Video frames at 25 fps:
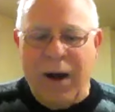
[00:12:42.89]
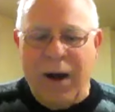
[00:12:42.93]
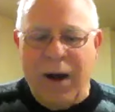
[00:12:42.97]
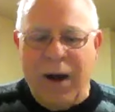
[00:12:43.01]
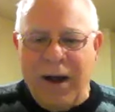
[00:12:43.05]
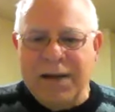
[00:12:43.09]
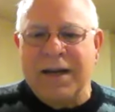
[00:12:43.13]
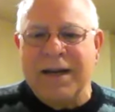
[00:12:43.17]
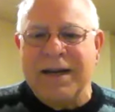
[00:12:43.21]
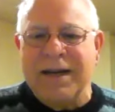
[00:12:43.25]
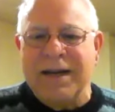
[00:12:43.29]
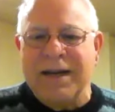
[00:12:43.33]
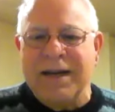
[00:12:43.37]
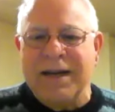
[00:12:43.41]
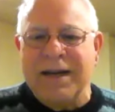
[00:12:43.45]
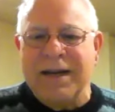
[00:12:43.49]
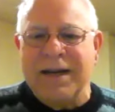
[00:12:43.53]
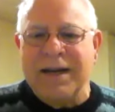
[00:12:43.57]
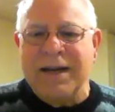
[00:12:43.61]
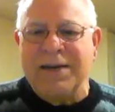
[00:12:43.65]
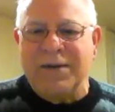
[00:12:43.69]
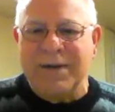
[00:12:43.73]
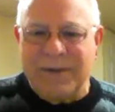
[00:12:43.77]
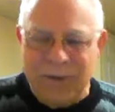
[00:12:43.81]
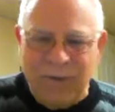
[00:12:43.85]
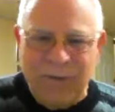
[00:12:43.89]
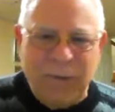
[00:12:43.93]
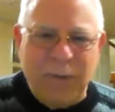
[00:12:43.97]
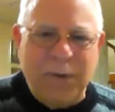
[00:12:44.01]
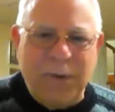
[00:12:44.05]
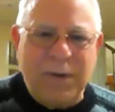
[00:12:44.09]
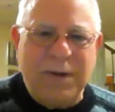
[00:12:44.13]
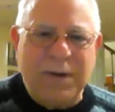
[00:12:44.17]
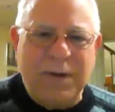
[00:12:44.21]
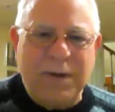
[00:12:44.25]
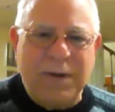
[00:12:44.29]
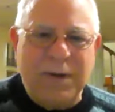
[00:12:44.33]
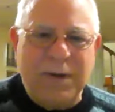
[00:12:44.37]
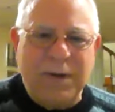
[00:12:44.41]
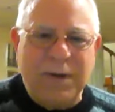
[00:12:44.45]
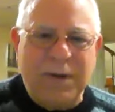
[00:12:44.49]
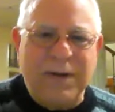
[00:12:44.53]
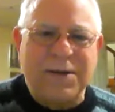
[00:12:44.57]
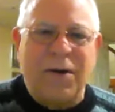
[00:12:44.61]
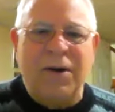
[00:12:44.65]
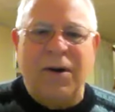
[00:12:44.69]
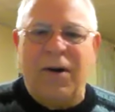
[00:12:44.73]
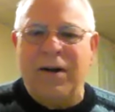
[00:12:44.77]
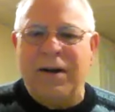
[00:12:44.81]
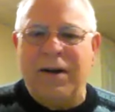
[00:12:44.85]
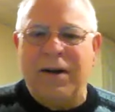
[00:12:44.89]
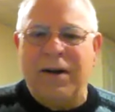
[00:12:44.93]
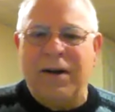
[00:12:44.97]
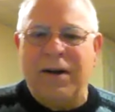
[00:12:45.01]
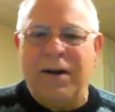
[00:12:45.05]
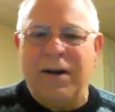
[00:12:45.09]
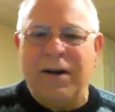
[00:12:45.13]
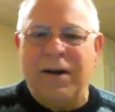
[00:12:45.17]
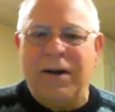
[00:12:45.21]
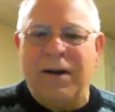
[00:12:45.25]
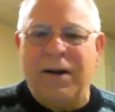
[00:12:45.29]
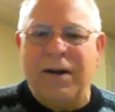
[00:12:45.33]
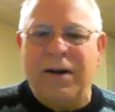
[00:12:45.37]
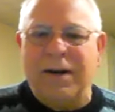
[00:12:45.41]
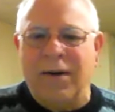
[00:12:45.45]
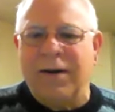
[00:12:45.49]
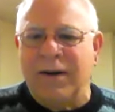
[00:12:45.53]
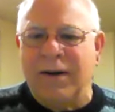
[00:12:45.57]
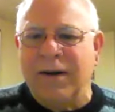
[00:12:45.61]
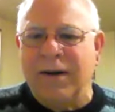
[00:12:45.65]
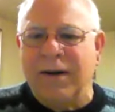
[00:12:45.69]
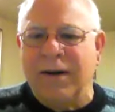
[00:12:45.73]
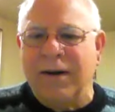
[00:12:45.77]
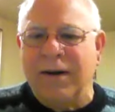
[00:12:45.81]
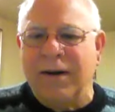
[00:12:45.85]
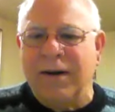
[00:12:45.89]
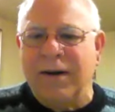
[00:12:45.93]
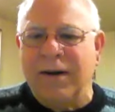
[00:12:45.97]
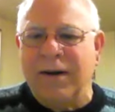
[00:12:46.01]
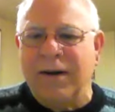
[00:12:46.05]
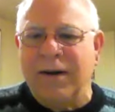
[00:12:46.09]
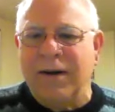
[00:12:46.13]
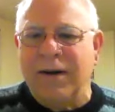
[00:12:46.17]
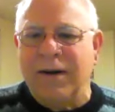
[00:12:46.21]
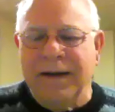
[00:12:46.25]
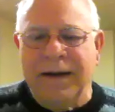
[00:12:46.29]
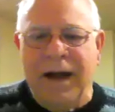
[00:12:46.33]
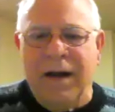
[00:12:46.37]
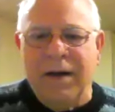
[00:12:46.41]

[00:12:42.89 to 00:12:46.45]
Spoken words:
Bronze Age and so forth. It's gone on and on and on.